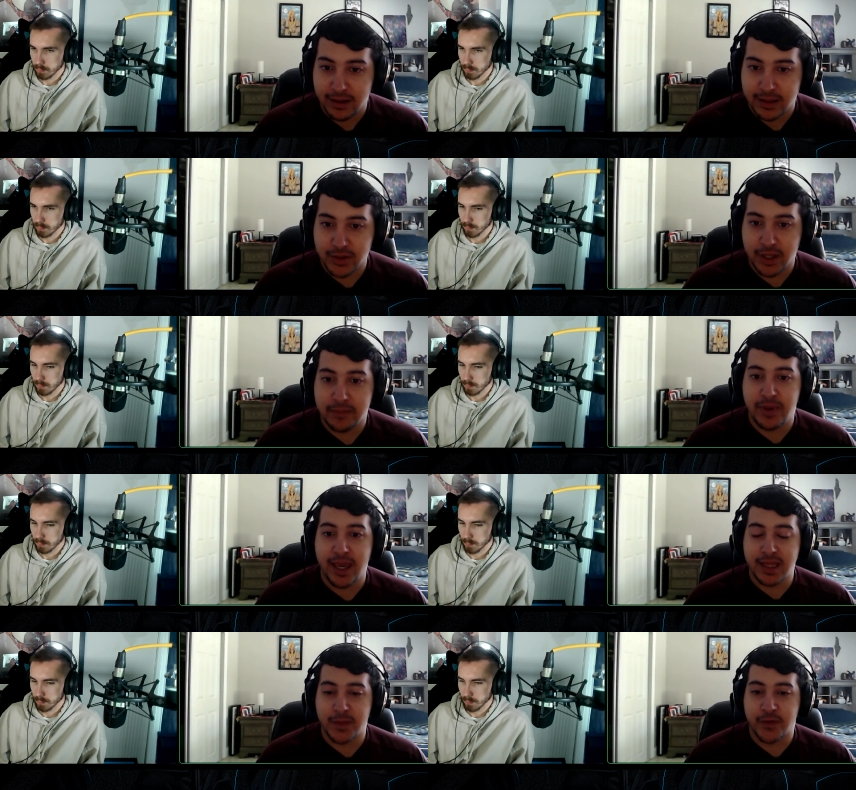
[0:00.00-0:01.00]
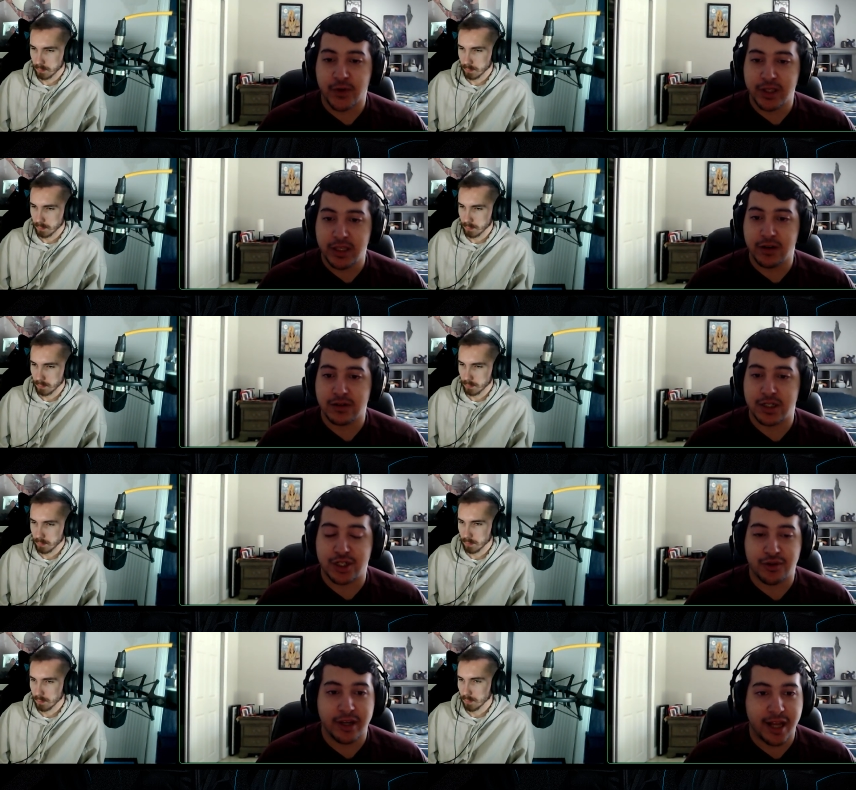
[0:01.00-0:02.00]
Speaker 1: so they banned them for a year to
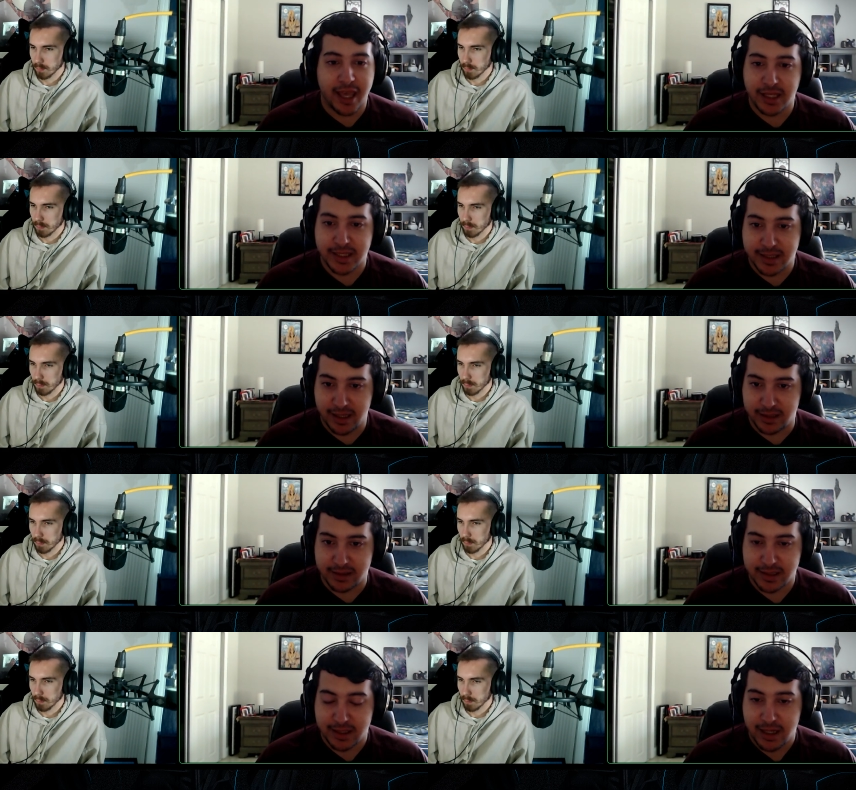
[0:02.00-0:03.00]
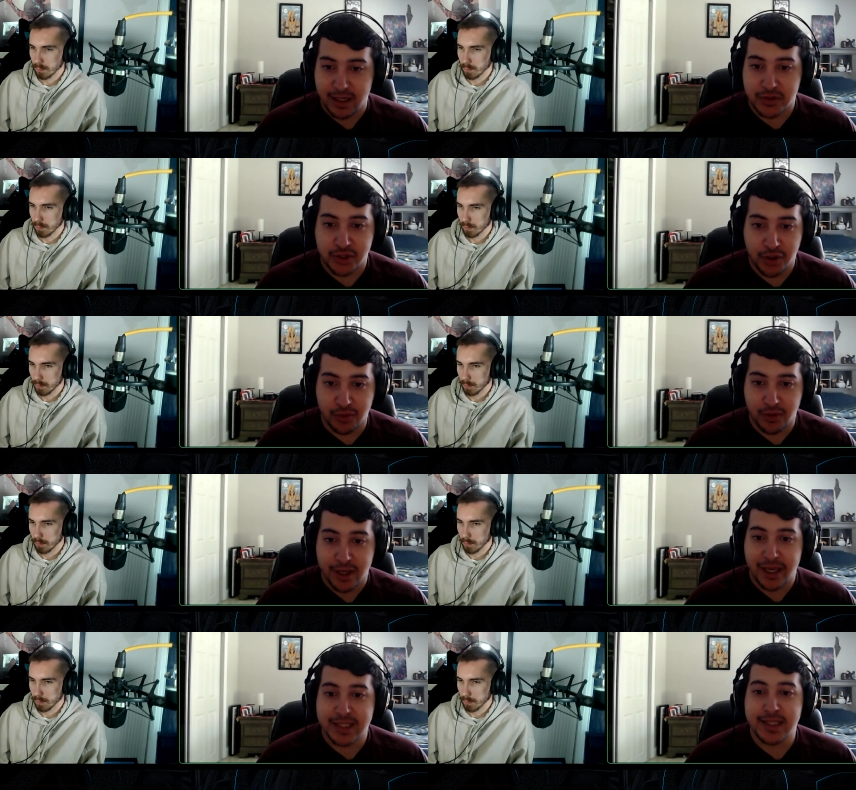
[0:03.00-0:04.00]
trade any skins so
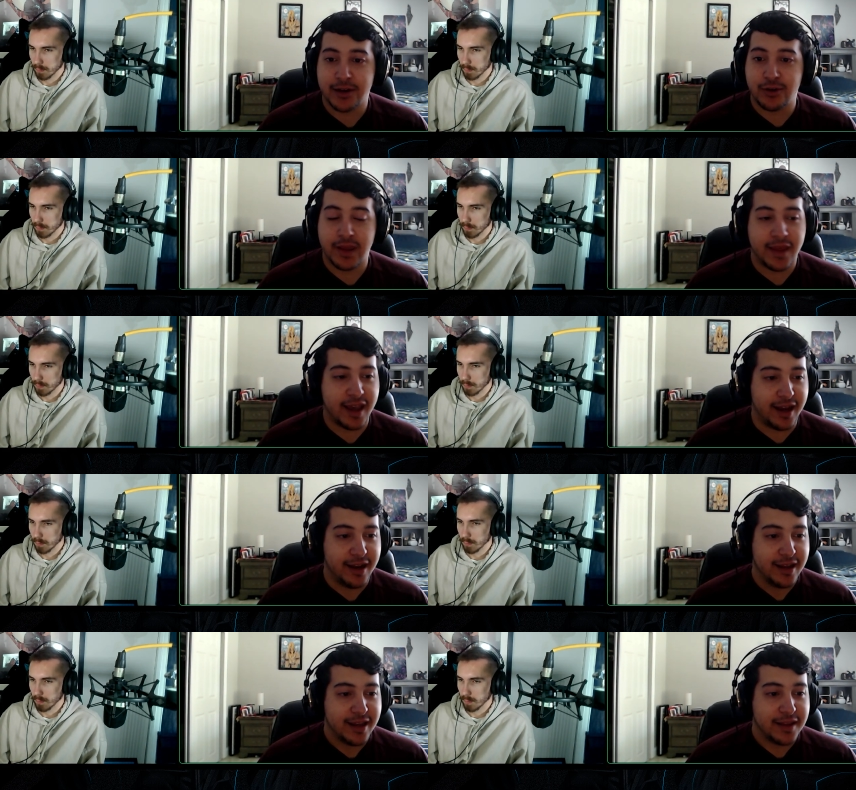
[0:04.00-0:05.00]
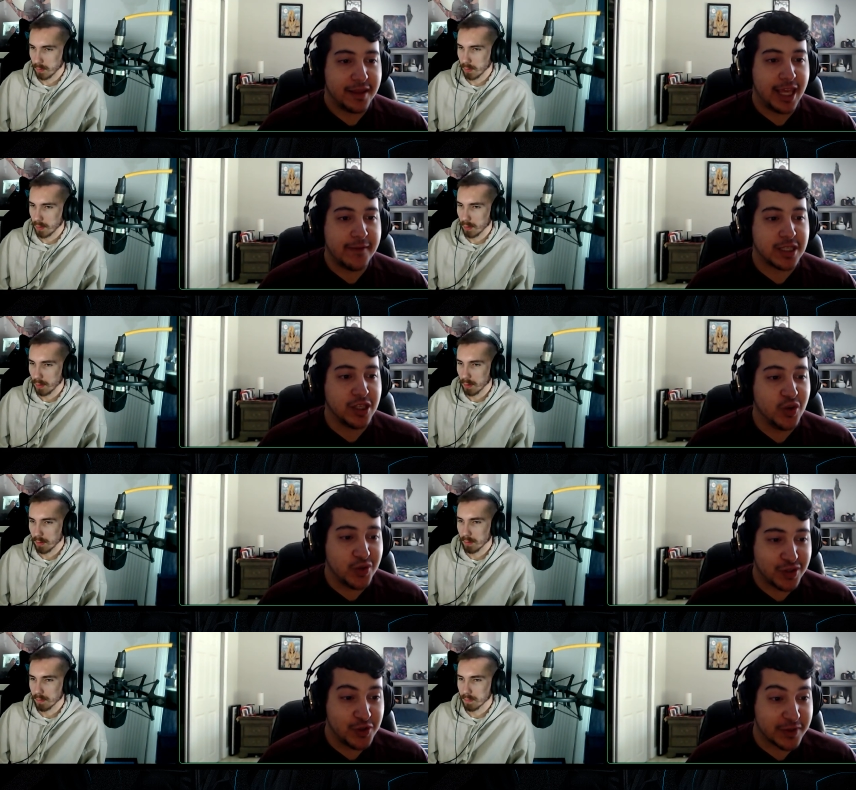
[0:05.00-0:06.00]
it's not only that they gave it to
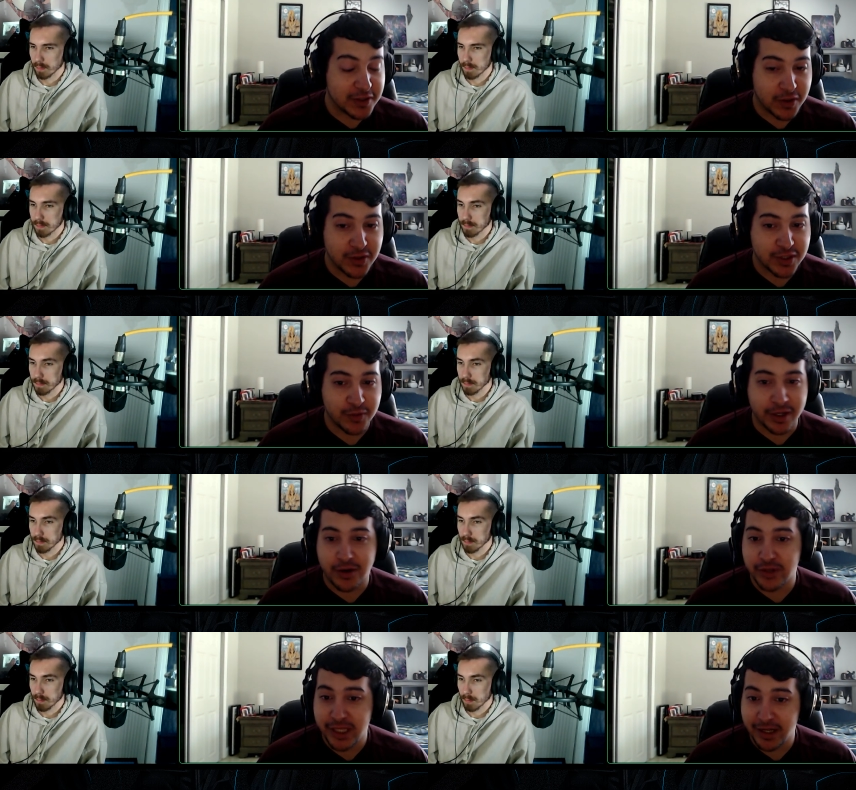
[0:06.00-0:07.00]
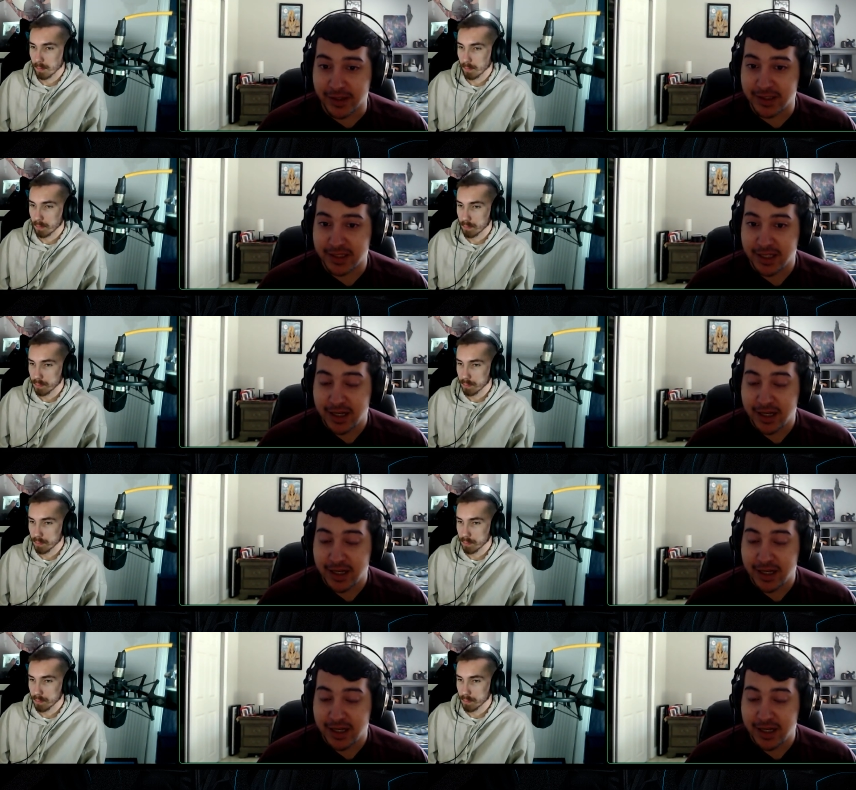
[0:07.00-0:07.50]
YouTubers also and creators